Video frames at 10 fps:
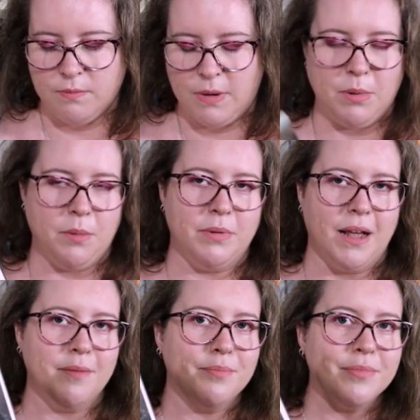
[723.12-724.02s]
Blah, blah,
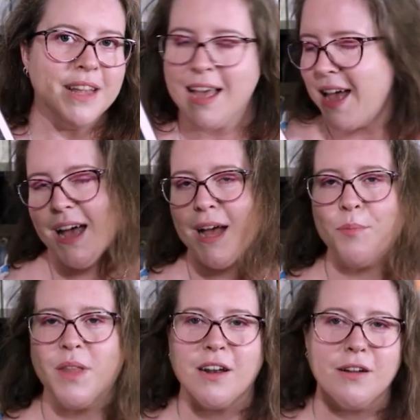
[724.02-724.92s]
blah.
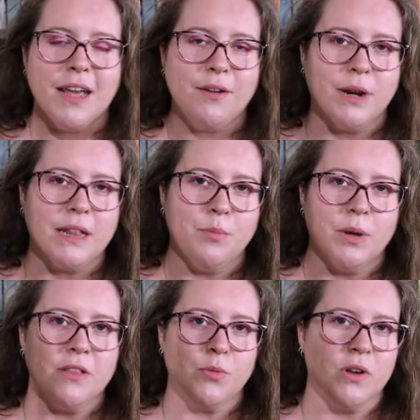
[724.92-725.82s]
I don't like reading the
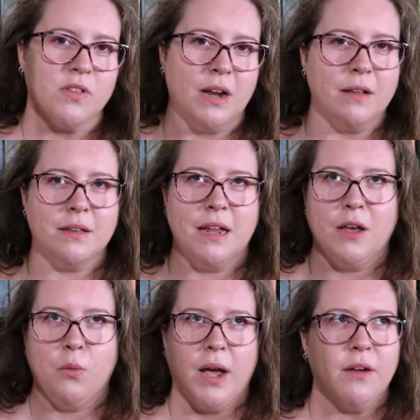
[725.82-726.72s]
bits where it starts
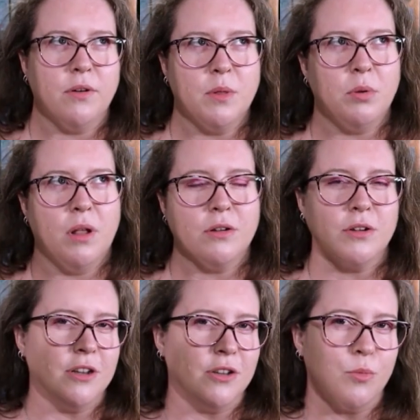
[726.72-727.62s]
getting away from the plot
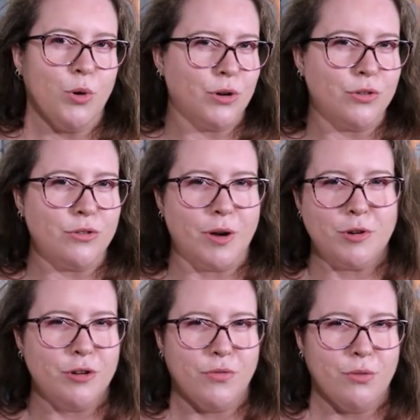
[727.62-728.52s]
and into more a
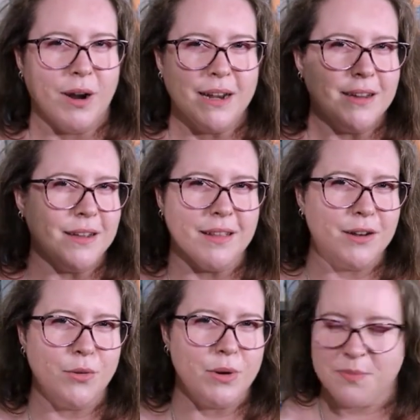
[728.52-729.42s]
description of the writing that
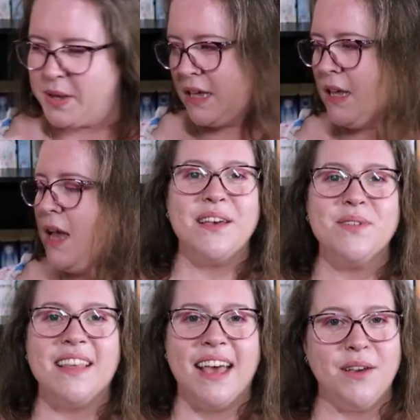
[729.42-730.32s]
annoys me. So that
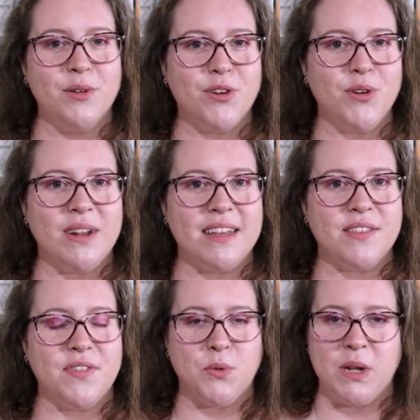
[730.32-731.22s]
was the Acorn Shortlist
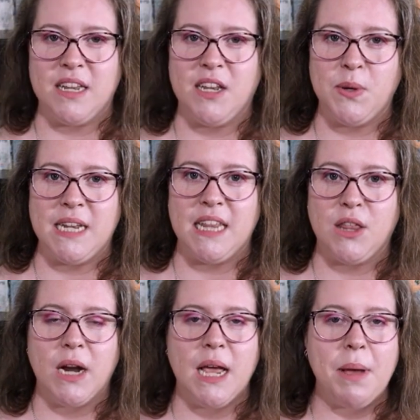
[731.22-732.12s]
for
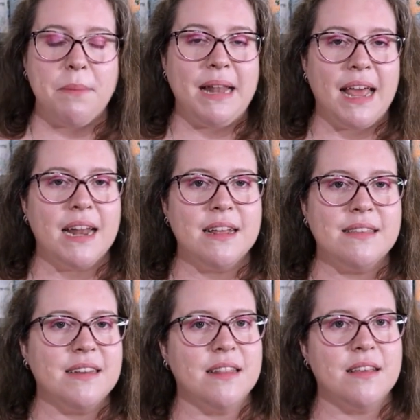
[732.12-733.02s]
2023. My plan
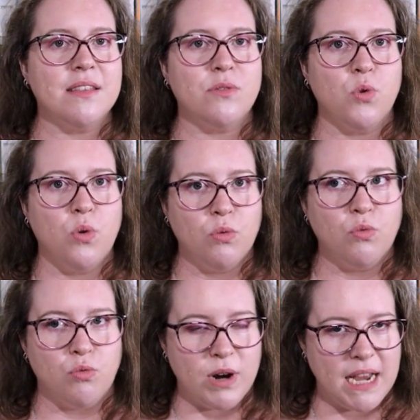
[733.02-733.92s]
is to get these
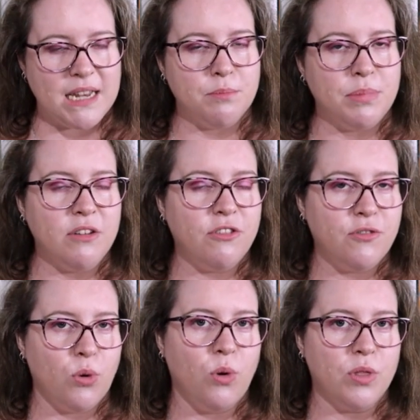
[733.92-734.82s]
read
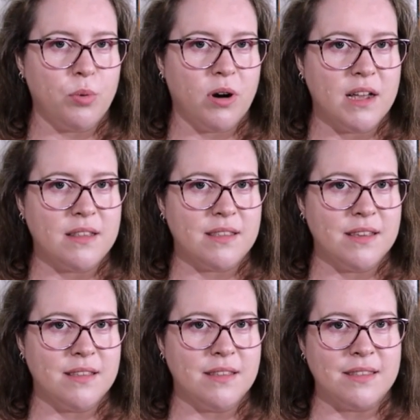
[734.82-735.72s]
before the prize
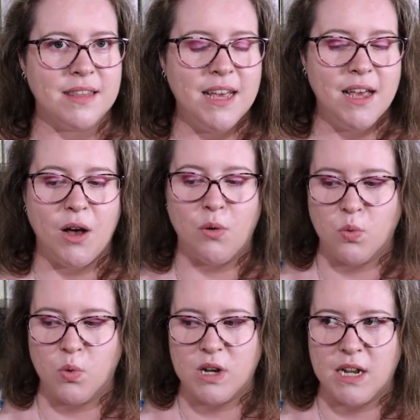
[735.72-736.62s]
is
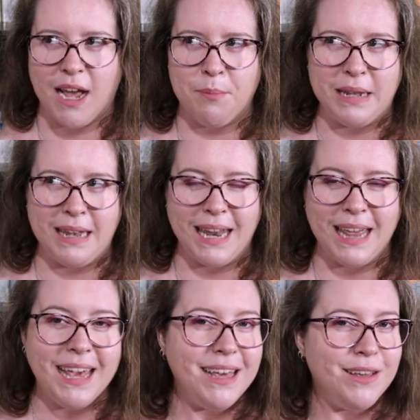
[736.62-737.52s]
awarded, I
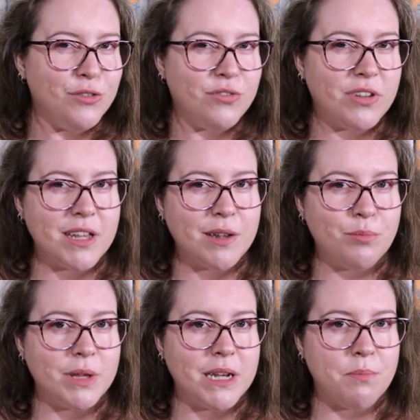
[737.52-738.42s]
believe
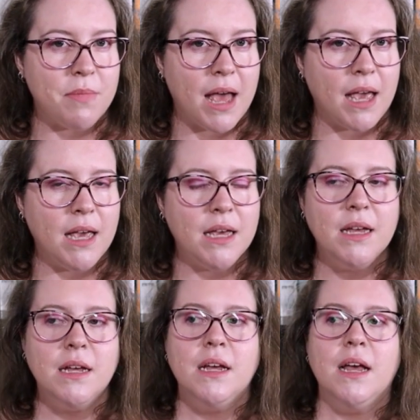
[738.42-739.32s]
in mid-May.
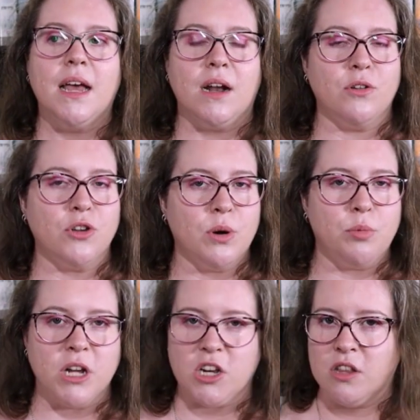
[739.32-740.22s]
And I'll do a
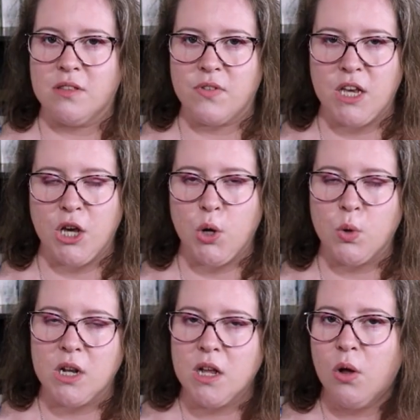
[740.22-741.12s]
predictions video
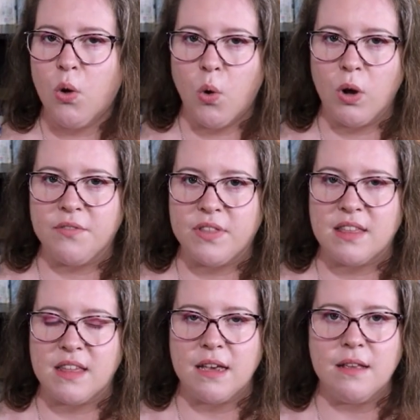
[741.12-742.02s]
and all of the
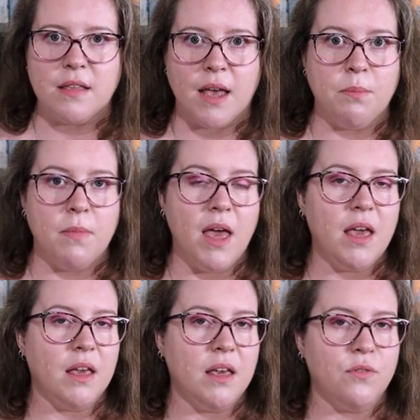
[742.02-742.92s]
things. I may
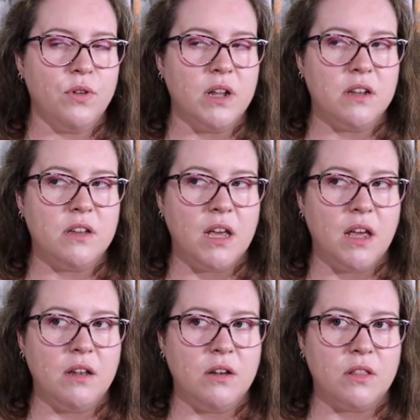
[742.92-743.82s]
even
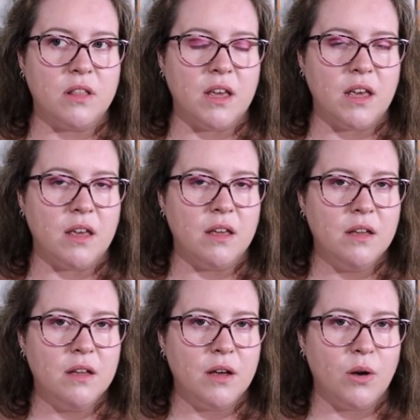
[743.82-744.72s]
attend the
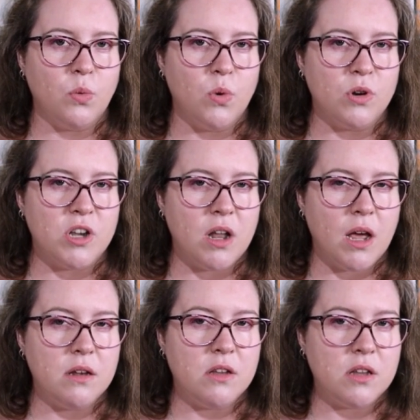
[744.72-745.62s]
award
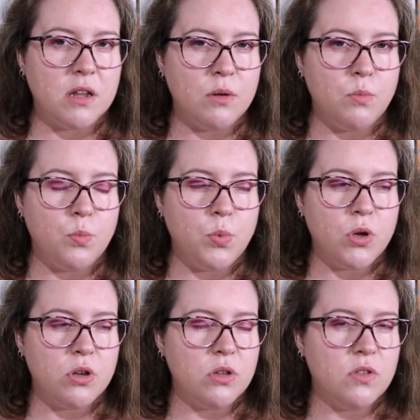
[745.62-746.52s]
night in
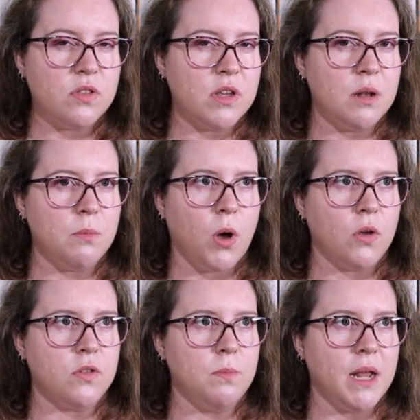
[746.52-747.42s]
person,
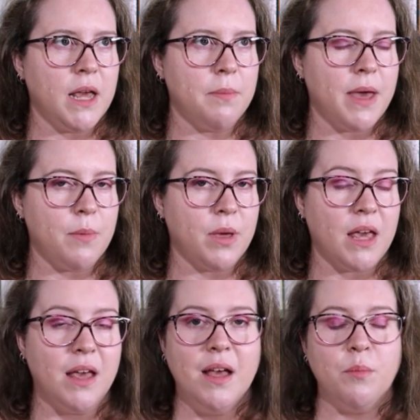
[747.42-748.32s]
possibly,
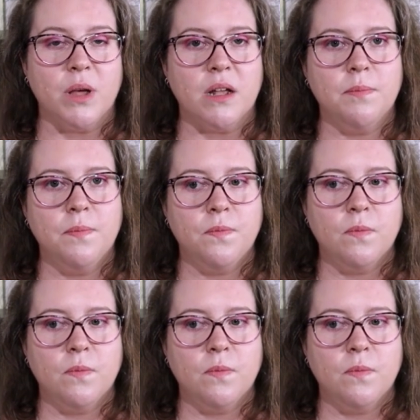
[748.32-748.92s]
maybe. But